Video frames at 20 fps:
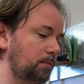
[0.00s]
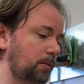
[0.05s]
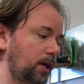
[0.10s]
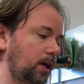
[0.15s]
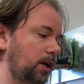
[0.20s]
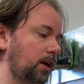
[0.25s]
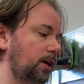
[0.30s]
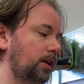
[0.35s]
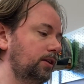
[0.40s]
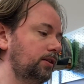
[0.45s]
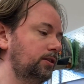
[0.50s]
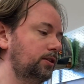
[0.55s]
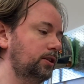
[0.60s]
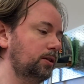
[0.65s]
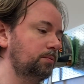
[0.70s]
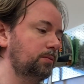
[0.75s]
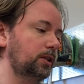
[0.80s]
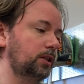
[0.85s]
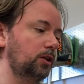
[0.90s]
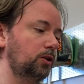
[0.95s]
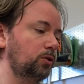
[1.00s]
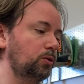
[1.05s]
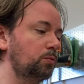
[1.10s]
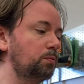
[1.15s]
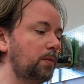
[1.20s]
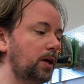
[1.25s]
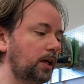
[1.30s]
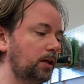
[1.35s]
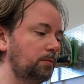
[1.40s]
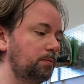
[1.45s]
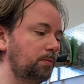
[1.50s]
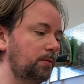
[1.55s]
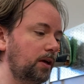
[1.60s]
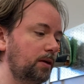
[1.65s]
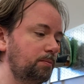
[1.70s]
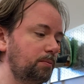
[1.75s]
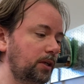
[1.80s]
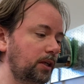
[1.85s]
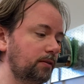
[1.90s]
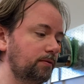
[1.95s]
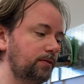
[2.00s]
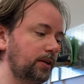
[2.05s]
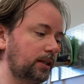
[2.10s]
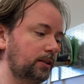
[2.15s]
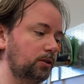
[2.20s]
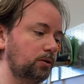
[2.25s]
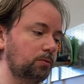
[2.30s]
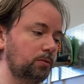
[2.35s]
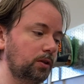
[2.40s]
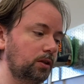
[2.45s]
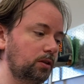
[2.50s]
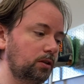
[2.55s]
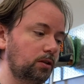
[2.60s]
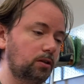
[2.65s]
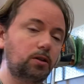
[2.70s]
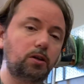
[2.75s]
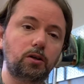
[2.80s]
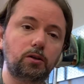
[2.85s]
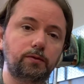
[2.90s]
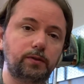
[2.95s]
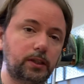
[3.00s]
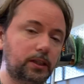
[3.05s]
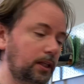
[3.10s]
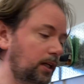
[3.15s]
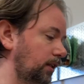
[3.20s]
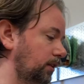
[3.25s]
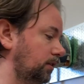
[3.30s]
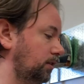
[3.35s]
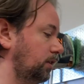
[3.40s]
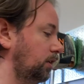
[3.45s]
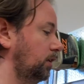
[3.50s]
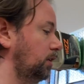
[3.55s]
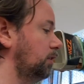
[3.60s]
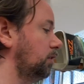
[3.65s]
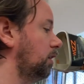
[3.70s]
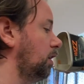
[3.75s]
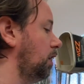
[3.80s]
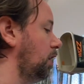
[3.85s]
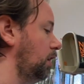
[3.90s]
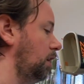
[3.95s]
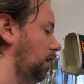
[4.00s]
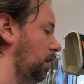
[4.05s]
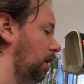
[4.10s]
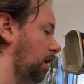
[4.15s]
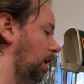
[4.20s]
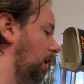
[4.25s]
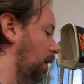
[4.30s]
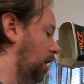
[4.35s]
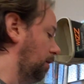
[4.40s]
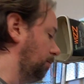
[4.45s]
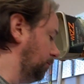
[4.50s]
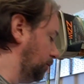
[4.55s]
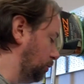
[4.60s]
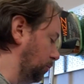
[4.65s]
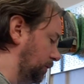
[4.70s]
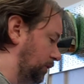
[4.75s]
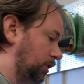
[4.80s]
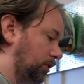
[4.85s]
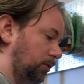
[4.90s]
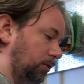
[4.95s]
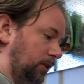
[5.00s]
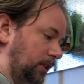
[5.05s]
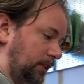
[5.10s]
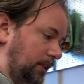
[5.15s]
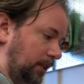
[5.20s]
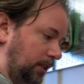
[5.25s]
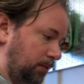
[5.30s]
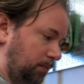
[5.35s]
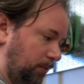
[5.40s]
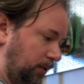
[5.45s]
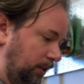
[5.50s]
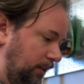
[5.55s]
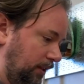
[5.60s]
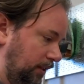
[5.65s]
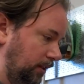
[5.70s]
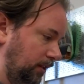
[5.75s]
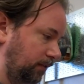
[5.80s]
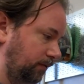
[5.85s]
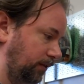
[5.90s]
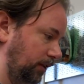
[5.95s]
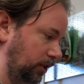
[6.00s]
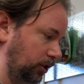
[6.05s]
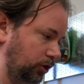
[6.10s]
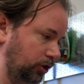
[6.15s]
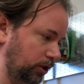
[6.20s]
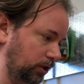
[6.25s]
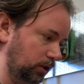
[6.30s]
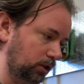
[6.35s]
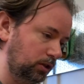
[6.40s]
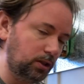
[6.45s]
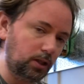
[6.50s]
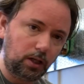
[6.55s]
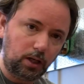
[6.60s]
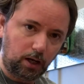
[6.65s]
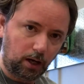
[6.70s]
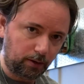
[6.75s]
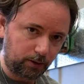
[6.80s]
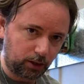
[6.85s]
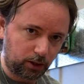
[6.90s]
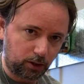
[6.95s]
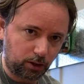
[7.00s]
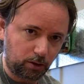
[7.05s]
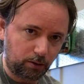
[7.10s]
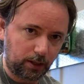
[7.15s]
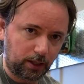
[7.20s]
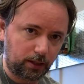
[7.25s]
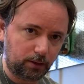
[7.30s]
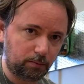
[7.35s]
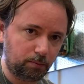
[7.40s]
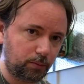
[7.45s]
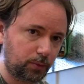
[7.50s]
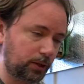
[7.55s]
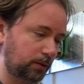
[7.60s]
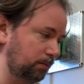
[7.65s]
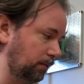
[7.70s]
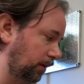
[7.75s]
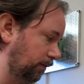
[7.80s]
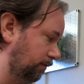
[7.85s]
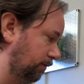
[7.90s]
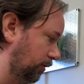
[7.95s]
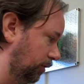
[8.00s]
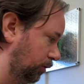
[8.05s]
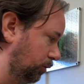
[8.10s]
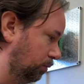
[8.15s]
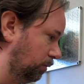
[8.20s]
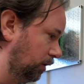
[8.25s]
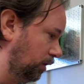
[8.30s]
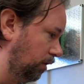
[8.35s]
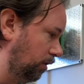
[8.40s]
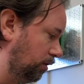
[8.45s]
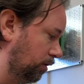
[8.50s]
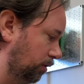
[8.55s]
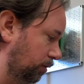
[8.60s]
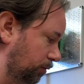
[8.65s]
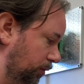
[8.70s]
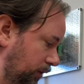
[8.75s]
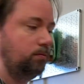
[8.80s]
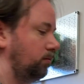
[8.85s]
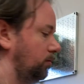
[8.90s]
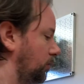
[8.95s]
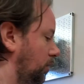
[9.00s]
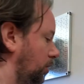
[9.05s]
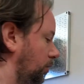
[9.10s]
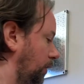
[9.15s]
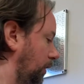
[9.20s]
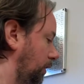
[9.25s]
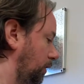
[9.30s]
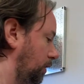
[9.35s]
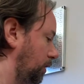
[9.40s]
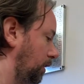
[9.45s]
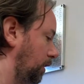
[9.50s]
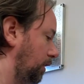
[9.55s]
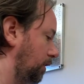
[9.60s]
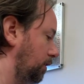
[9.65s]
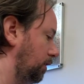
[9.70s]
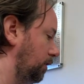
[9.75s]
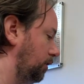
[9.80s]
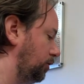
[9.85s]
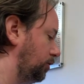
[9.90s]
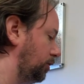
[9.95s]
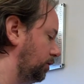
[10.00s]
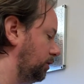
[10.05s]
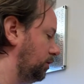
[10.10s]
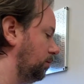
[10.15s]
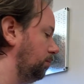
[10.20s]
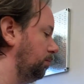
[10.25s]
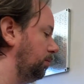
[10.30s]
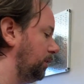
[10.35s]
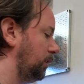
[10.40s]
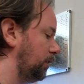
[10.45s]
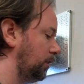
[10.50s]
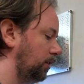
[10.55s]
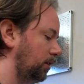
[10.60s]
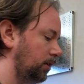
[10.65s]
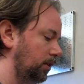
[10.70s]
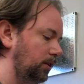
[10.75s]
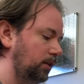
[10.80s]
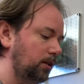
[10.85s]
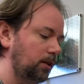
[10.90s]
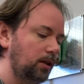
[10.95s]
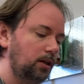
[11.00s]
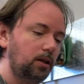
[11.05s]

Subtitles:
and somebody who may be infected with the COVID-19. So as soon as this print finishes, I'm gonna go ahead and print my first one of those. All right, and this just completed.